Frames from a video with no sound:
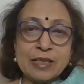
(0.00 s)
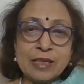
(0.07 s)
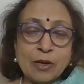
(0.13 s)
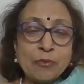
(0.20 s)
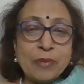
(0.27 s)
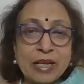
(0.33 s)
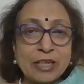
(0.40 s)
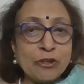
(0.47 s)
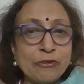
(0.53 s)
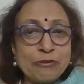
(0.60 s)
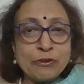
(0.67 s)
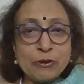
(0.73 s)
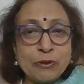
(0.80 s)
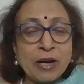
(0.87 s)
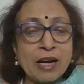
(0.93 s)
Now, many
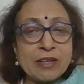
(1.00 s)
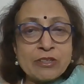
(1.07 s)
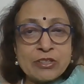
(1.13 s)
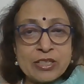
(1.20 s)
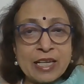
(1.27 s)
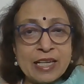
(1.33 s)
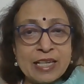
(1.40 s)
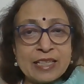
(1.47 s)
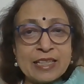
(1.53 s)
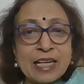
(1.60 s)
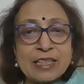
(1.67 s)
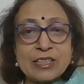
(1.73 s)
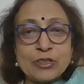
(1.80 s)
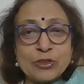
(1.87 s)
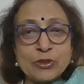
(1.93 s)
of you are saying
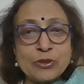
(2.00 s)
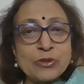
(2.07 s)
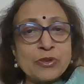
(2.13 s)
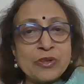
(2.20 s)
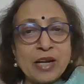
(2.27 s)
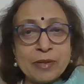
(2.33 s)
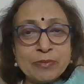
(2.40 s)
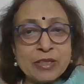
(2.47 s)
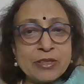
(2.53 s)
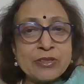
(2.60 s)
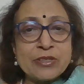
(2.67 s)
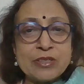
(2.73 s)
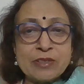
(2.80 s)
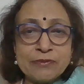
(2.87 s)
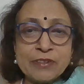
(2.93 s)
that, grammar
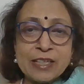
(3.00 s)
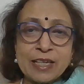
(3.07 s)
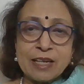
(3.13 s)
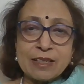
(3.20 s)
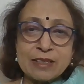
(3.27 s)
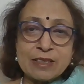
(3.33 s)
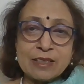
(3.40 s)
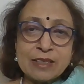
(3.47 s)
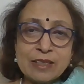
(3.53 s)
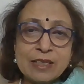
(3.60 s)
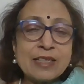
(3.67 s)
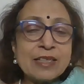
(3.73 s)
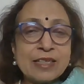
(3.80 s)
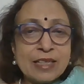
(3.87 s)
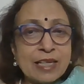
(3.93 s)
is difficult.
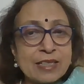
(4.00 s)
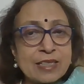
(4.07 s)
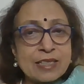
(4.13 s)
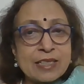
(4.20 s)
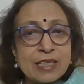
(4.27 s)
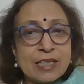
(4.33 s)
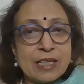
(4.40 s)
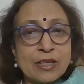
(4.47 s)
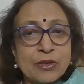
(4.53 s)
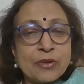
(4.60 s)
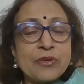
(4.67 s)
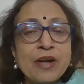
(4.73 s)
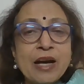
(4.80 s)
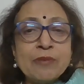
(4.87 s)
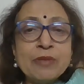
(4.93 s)
Yes,
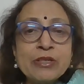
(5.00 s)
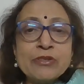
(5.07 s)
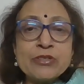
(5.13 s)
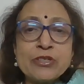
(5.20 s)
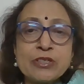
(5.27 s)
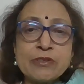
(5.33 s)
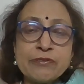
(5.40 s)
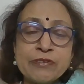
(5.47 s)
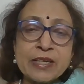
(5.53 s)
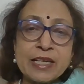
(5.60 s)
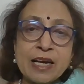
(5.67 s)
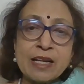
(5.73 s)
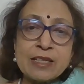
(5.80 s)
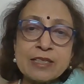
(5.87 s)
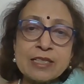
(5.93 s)
grammar is
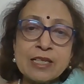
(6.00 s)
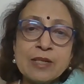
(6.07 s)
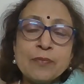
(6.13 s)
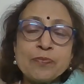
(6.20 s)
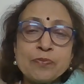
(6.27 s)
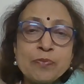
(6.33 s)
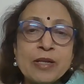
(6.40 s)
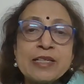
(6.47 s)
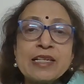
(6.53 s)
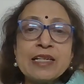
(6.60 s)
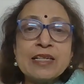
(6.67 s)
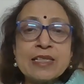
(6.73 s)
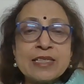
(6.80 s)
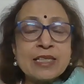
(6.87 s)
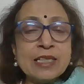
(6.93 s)
difficult, but
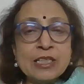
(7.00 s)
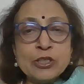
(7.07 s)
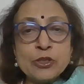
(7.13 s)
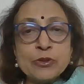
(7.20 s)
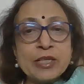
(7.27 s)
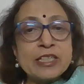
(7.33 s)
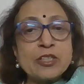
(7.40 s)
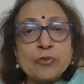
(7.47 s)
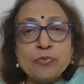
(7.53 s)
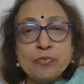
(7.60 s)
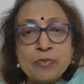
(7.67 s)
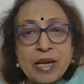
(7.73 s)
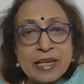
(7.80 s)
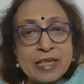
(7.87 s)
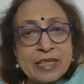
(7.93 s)
listen to it
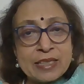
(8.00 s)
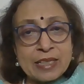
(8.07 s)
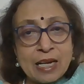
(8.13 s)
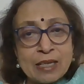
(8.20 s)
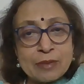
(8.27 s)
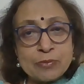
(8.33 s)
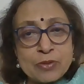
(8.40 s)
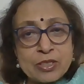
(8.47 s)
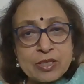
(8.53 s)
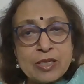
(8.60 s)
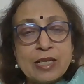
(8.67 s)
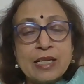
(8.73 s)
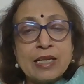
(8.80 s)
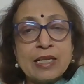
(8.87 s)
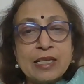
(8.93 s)
many times.
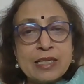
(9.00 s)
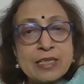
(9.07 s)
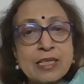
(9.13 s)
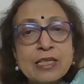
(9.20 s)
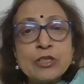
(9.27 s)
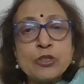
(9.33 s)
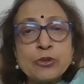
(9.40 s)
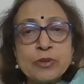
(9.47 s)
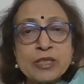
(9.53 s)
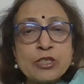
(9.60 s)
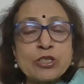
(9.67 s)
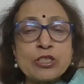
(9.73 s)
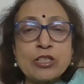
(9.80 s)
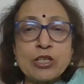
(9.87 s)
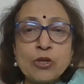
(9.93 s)
Listen to it
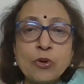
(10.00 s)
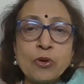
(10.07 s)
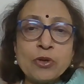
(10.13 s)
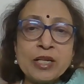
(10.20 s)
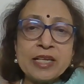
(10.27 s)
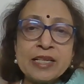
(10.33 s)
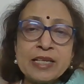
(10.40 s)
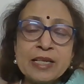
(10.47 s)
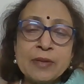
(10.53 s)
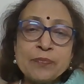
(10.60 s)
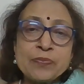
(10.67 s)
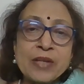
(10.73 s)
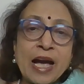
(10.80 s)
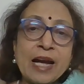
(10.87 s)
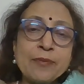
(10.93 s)
slowly
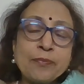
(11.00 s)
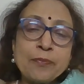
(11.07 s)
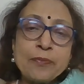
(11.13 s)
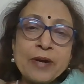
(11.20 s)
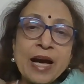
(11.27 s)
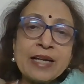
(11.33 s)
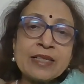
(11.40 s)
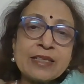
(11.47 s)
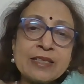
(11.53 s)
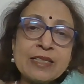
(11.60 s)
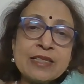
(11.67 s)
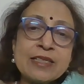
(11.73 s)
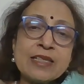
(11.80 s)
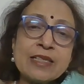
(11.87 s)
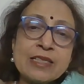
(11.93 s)
and
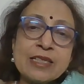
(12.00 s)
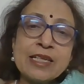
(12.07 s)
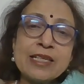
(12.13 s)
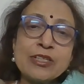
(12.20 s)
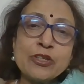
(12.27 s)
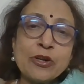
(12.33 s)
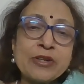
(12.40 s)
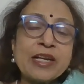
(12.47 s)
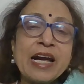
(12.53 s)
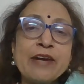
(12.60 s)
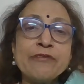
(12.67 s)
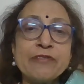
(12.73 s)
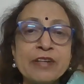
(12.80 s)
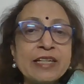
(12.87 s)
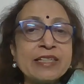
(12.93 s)
practice it in your
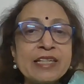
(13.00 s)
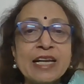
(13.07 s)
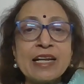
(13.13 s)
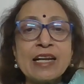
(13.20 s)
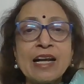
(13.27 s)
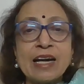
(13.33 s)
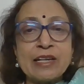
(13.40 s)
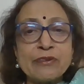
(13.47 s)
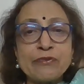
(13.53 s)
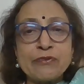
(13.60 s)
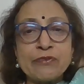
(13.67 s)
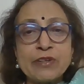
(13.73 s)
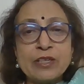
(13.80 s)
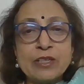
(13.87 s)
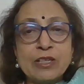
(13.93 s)
everyday life.